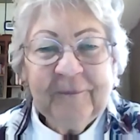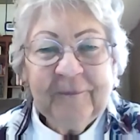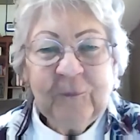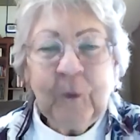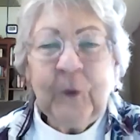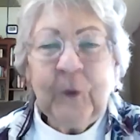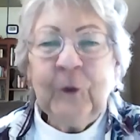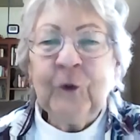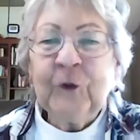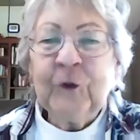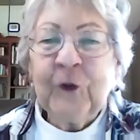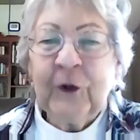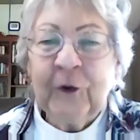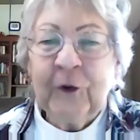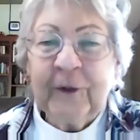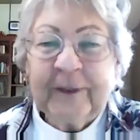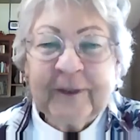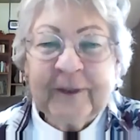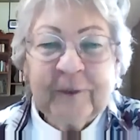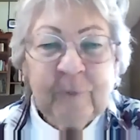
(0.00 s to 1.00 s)
when you
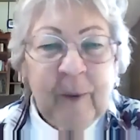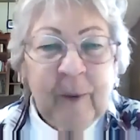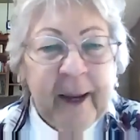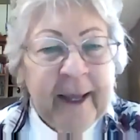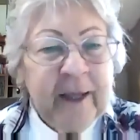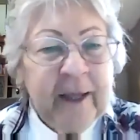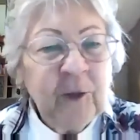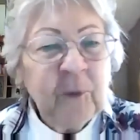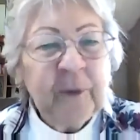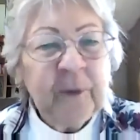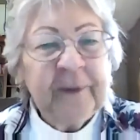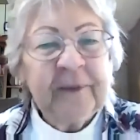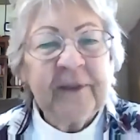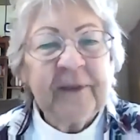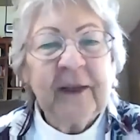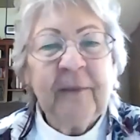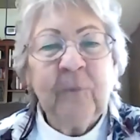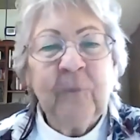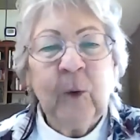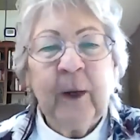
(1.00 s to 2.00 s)
share a smile with
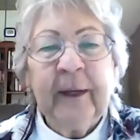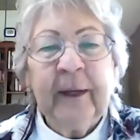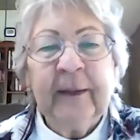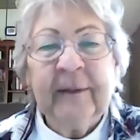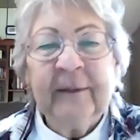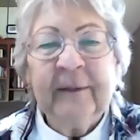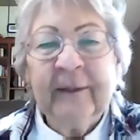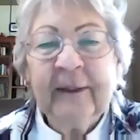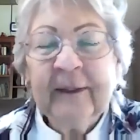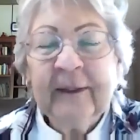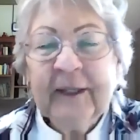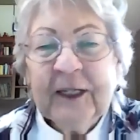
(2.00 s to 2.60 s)
someone,